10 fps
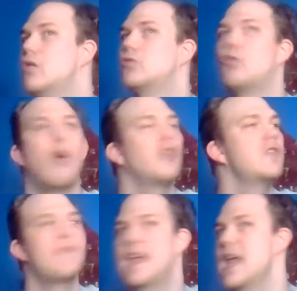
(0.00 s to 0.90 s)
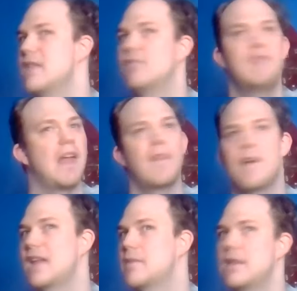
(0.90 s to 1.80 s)
talk to you. They can't, they
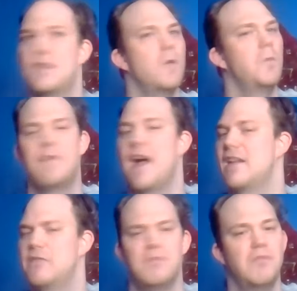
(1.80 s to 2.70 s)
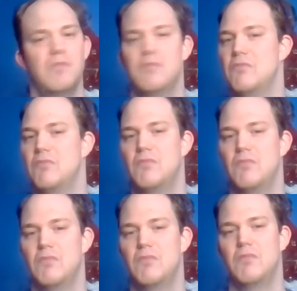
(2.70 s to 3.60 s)
literally have to be tube fed.
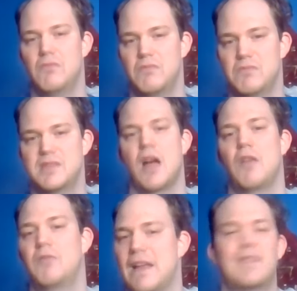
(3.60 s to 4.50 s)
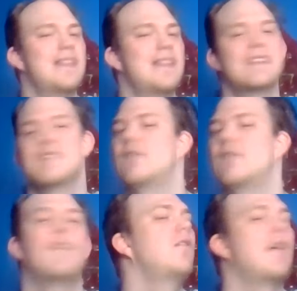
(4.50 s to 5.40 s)
Oh. So like, this is like
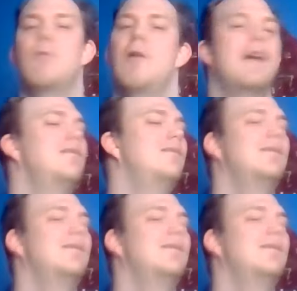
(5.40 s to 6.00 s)
literally like what